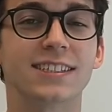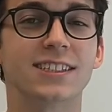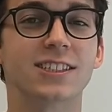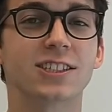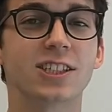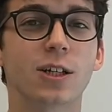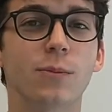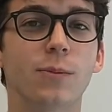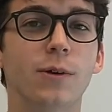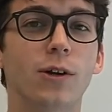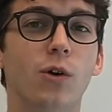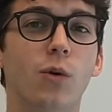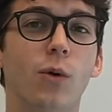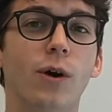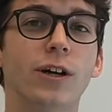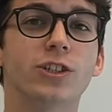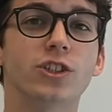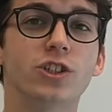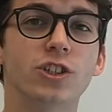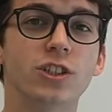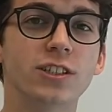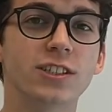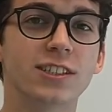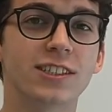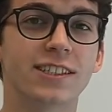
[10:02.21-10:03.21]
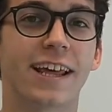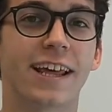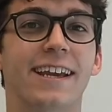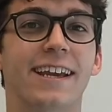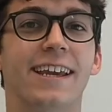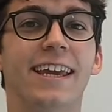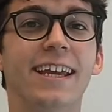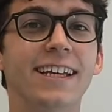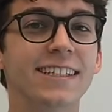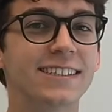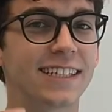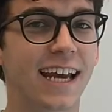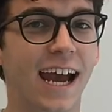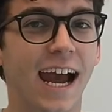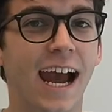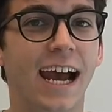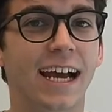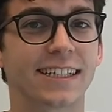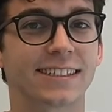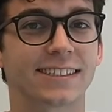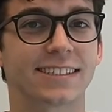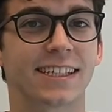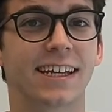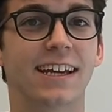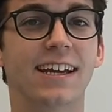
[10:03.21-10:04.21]
It's going to be questions kids
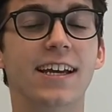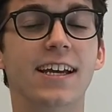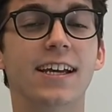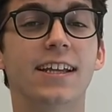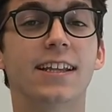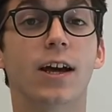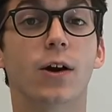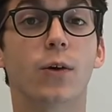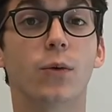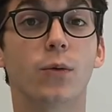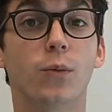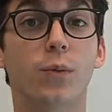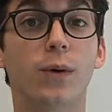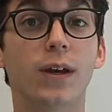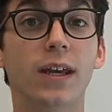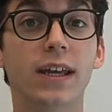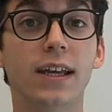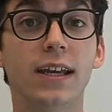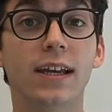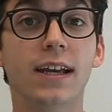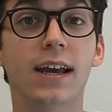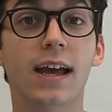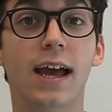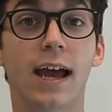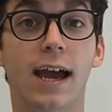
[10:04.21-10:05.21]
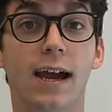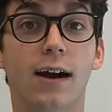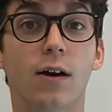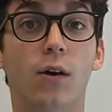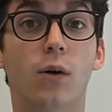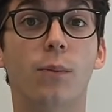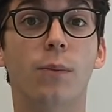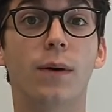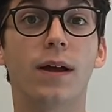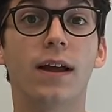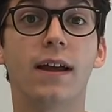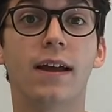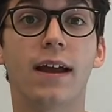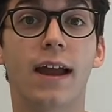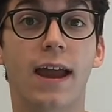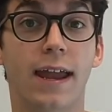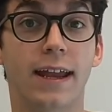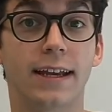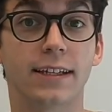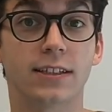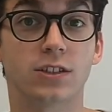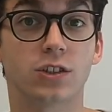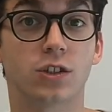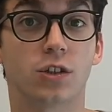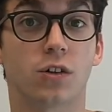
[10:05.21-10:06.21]
ask that we help
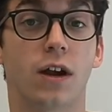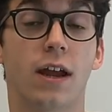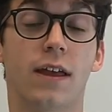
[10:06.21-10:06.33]
answer.